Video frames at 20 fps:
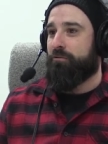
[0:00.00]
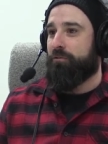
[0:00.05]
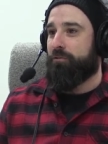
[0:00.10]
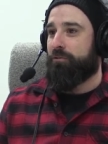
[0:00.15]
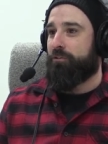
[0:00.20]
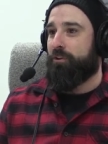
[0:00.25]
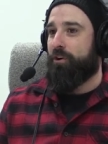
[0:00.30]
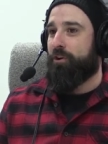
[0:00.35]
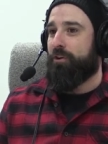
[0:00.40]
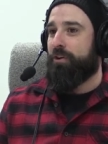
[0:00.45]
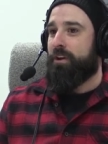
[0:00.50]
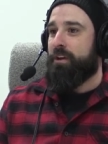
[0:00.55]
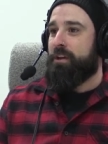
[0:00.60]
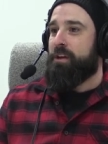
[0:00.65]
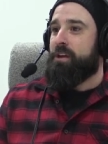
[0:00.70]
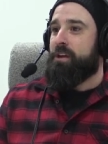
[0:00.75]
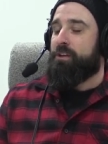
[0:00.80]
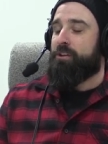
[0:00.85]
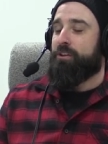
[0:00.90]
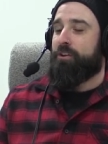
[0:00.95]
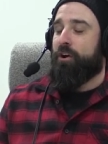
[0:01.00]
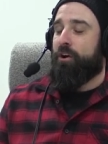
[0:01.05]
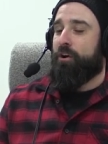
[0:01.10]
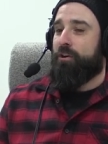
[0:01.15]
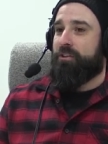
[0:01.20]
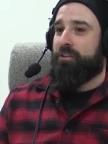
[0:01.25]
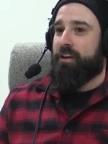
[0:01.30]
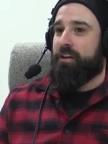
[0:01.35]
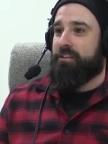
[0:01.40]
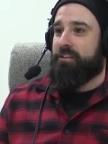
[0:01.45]
So, you know,
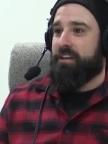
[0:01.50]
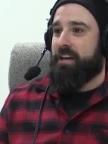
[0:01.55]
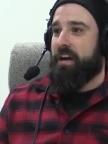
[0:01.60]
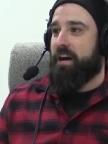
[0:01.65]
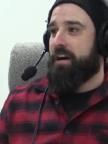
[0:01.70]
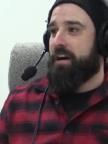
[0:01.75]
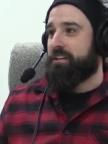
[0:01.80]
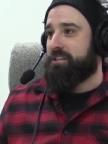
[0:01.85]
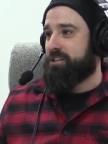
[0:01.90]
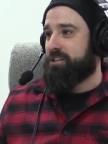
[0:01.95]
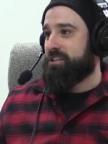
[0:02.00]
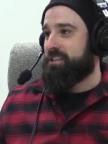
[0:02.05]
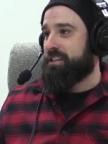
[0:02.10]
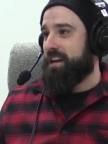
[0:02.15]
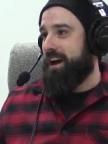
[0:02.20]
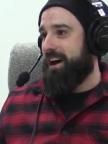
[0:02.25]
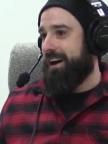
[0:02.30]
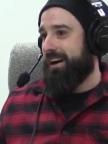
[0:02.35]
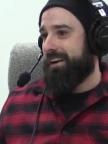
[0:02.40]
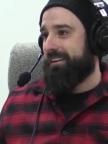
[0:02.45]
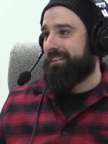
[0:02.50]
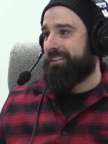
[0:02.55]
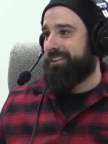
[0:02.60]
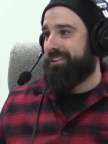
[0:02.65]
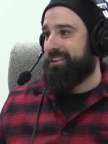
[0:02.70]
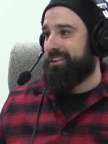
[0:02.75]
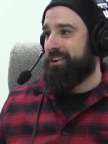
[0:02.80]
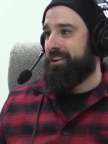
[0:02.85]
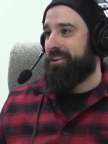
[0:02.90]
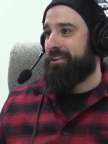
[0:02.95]
the cards just aren't, you
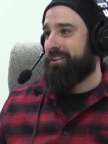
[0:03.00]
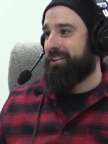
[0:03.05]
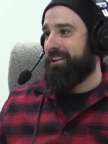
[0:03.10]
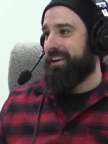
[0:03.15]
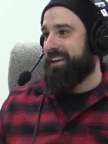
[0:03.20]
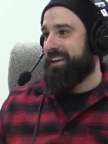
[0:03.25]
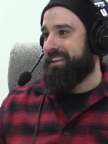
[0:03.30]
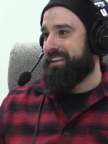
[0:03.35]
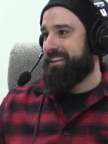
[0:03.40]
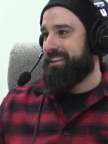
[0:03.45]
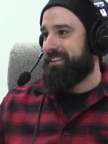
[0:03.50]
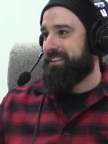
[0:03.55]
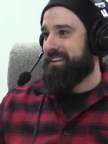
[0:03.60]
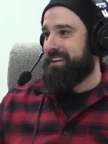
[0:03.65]
know, like a